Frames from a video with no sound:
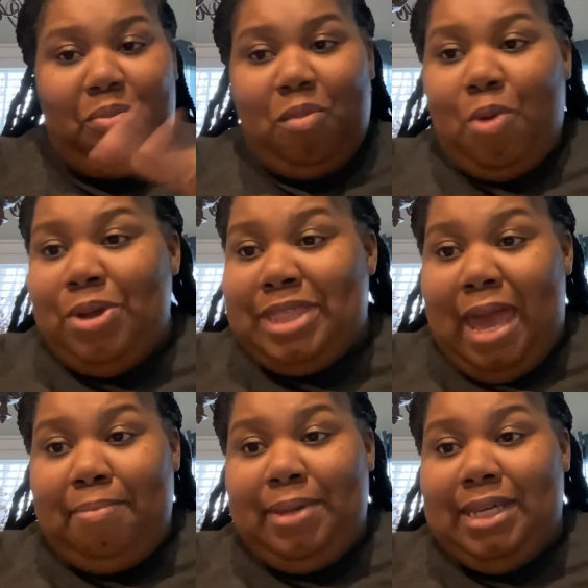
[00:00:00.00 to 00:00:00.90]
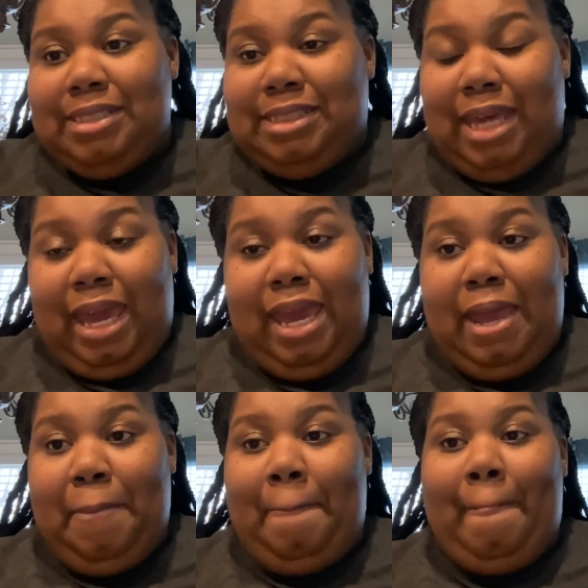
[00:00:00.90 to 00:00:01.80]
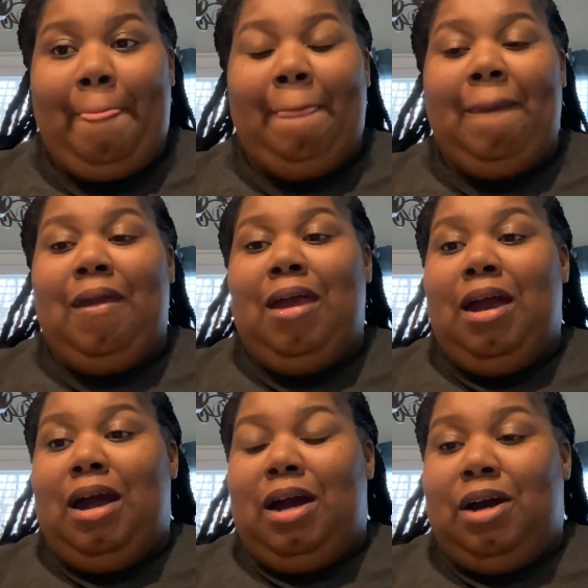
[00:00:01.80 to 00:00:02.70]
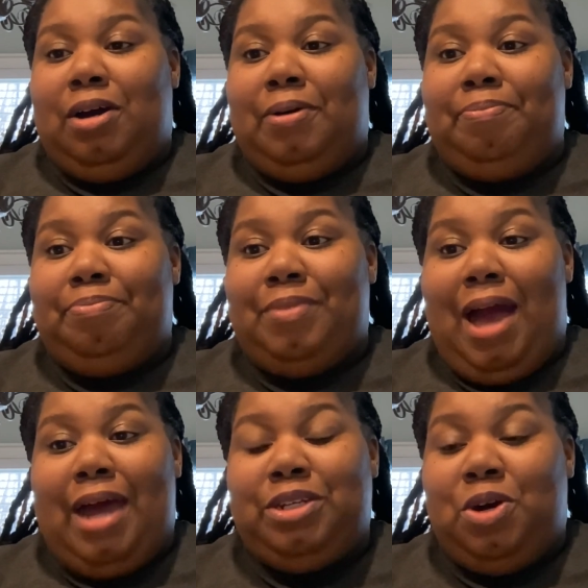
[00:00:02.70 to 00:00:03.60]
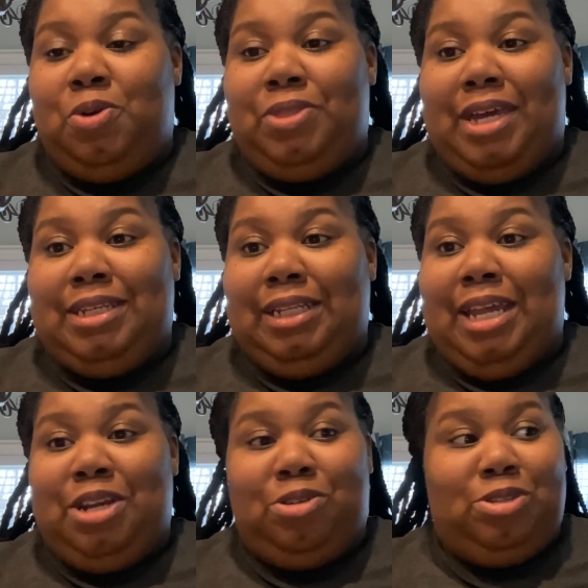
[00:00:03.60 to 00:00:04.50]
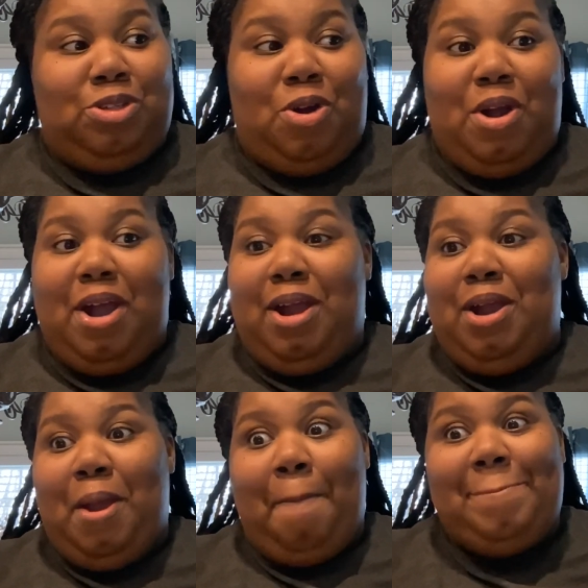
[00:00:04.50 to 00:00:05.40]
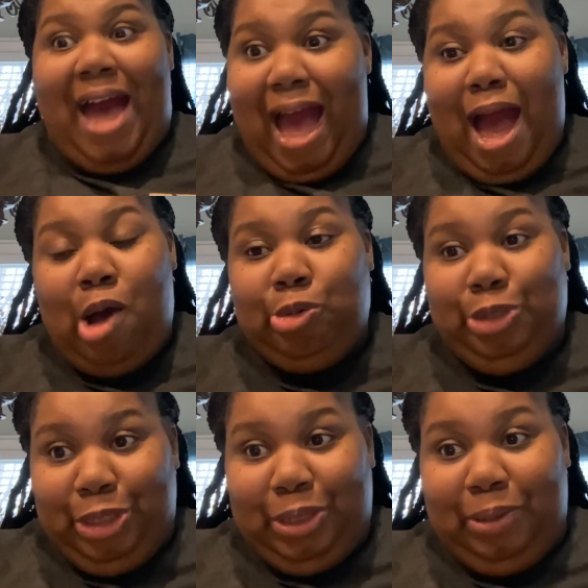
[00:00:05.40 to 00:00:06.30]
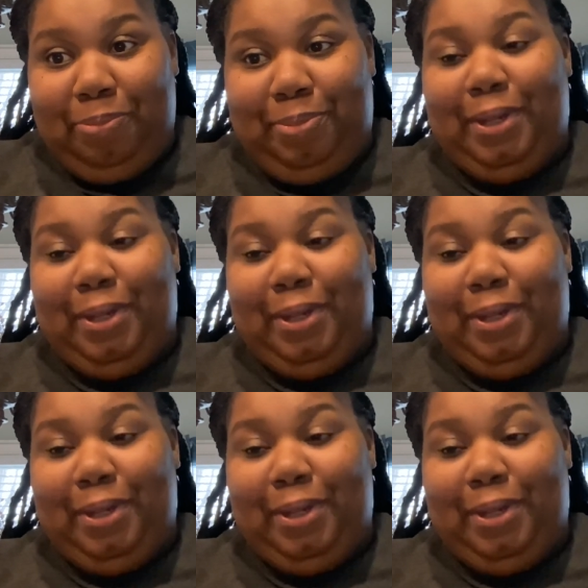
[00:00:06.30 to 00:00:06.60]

with that being said, um, I know that the letters are piled up.